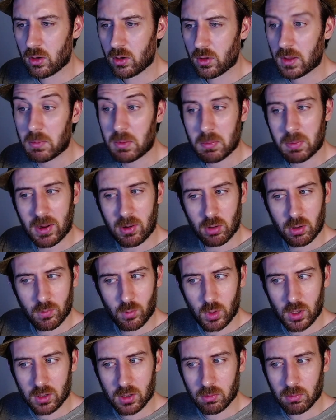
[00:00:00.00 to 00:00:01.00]
That'd be a power of
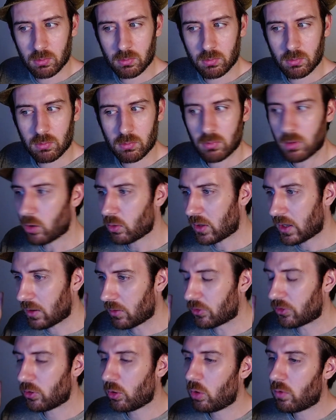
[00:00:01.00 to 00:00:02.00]
1. Okay,
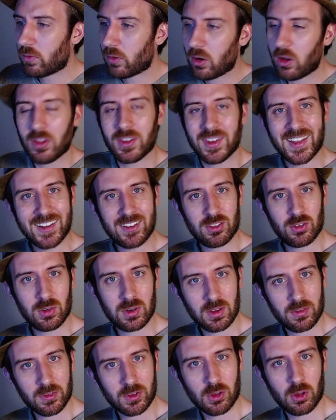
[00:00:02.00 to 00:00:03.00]
so overall not too
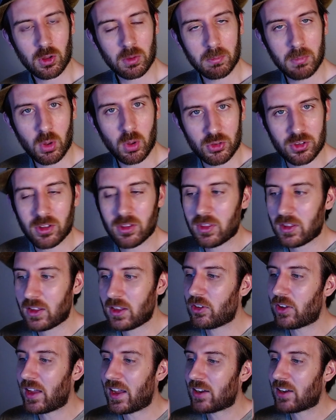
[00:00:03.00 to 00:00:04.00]
difficult. Most of
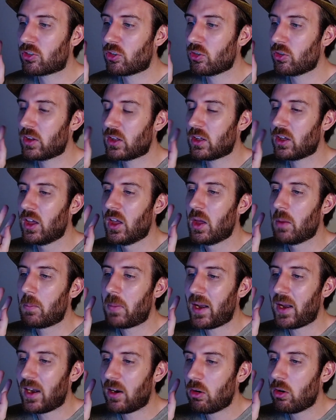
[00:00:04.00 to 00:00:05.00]
these actually
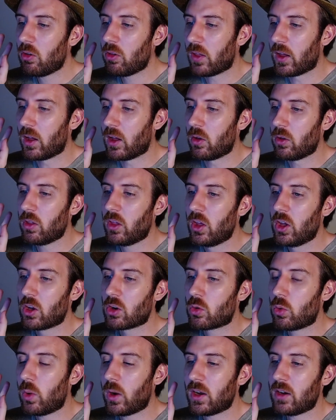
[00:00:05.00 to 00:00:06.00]
parallel
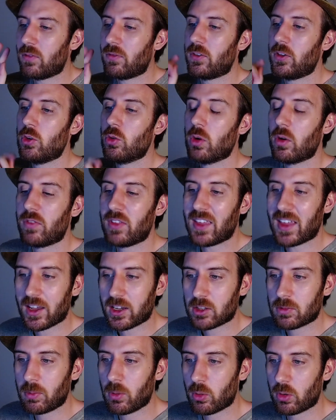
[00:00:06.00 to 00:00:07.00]
quite a few of the
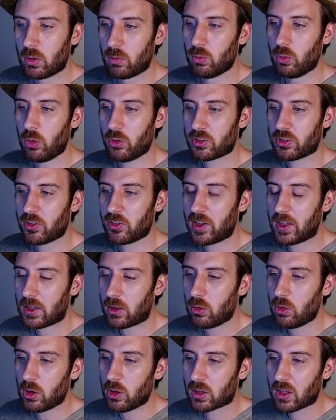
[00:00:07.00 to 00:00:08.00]
exponent rules, because
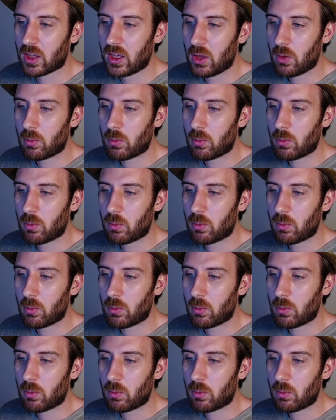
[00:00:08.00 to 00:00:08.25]
take a look.